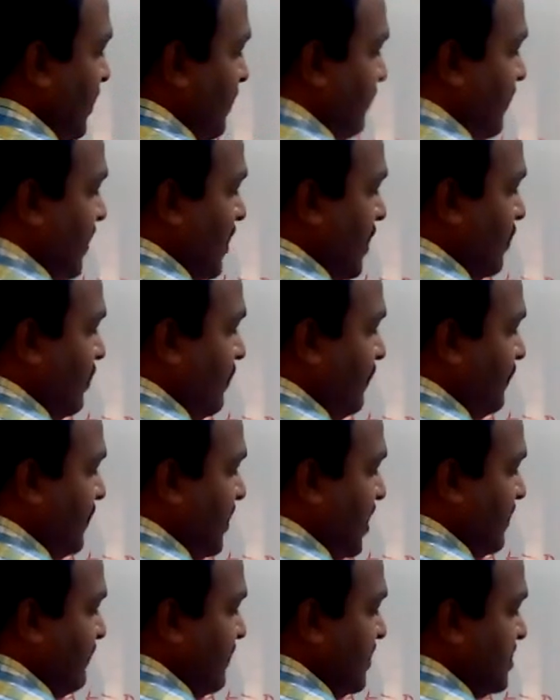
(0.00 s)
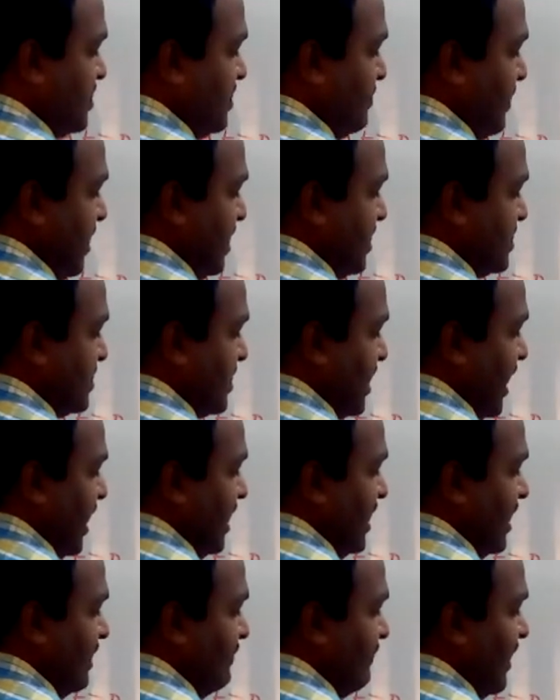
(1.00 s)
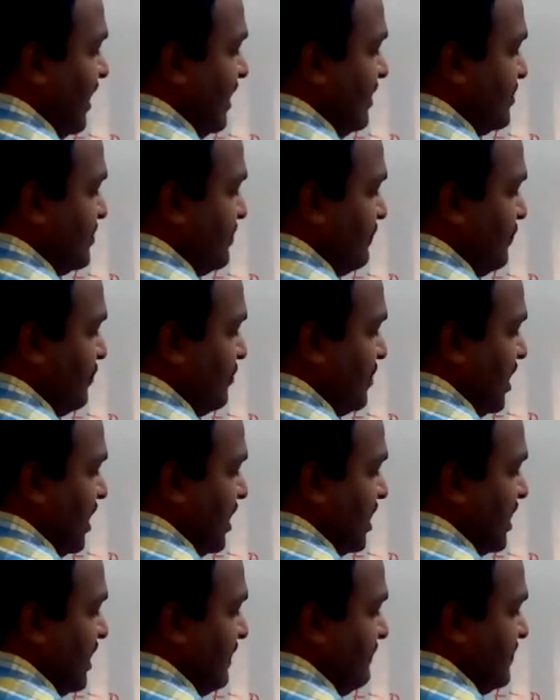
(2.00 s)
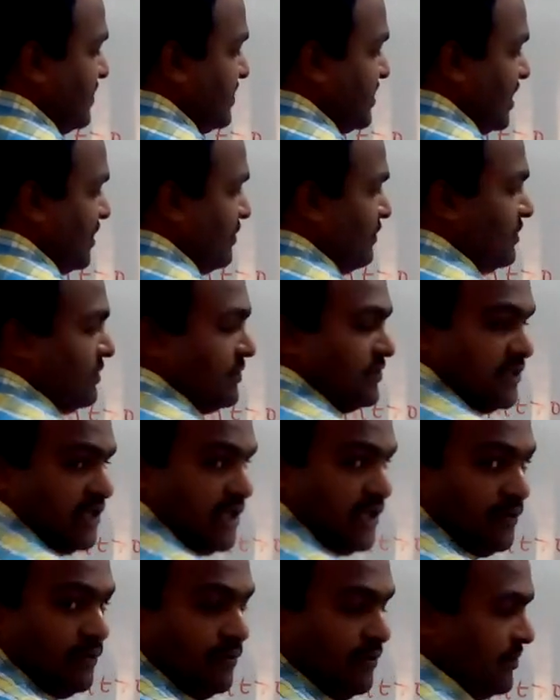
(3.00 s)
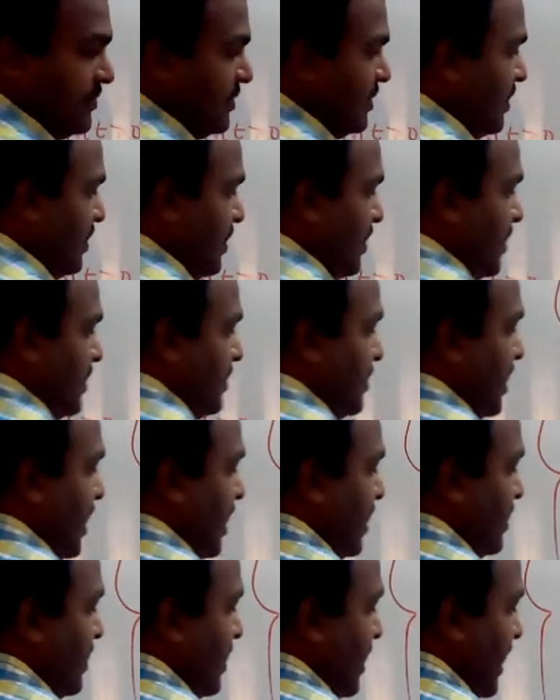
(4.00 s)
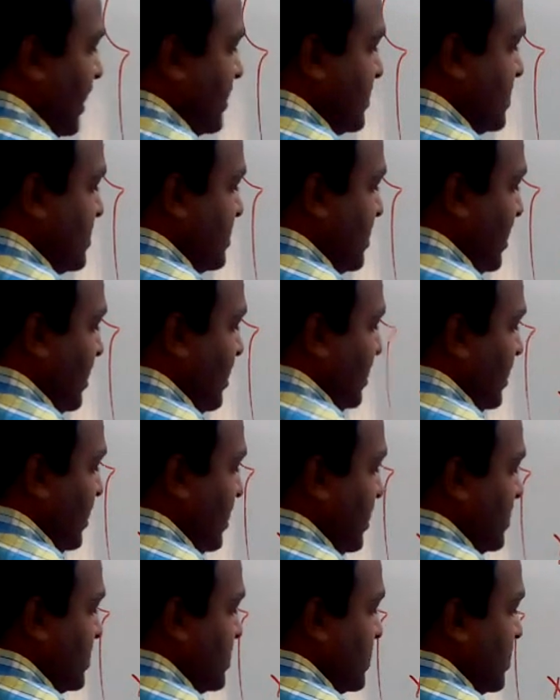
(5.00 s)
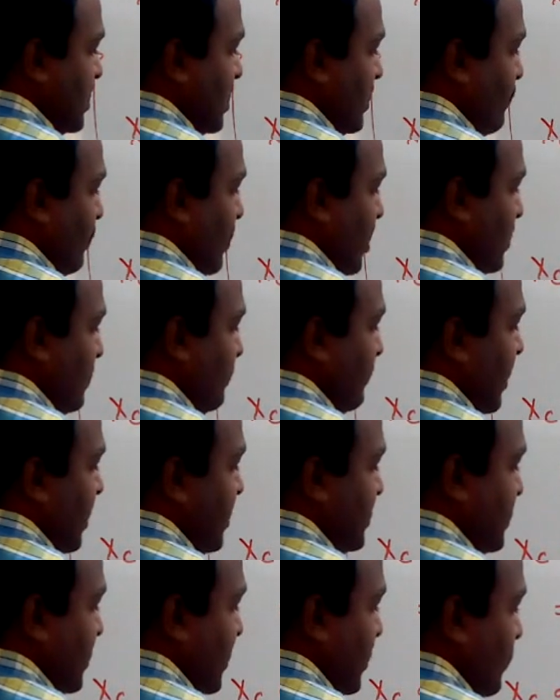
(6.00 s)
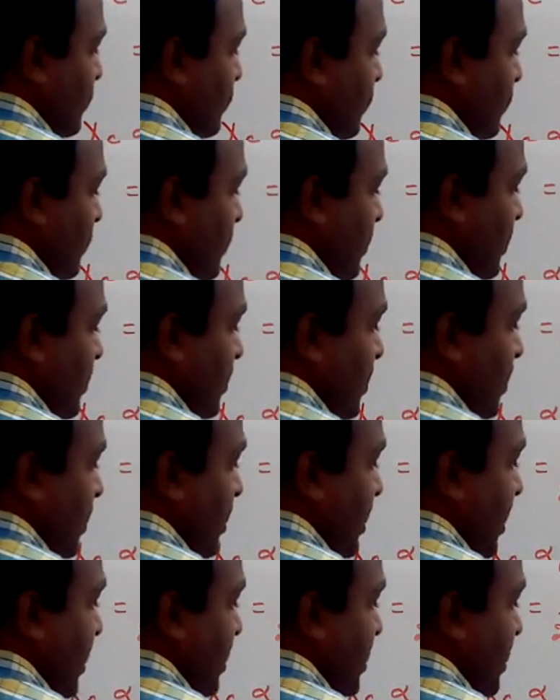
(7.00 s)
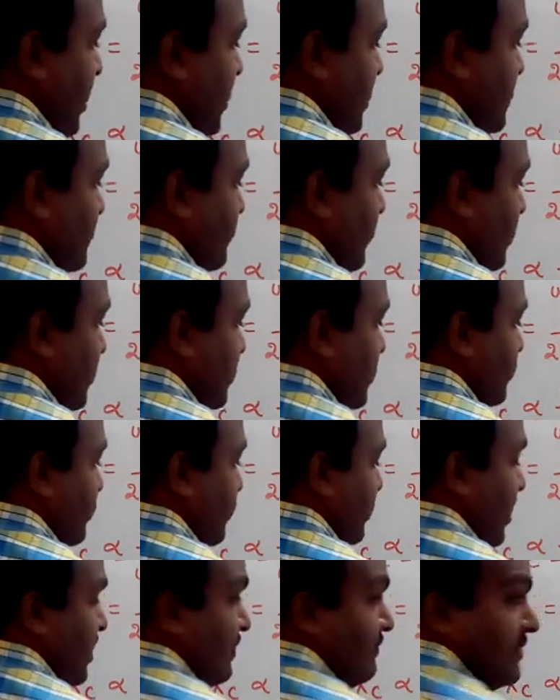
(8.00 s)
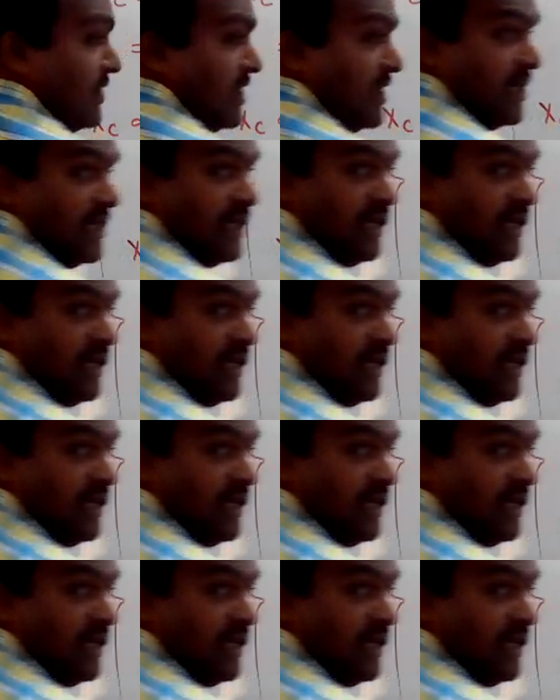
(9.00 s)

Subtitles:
For low frequency means ideal values, if you take F is equal to 0, then Xc is 1 by 0, it corresponds to infinity.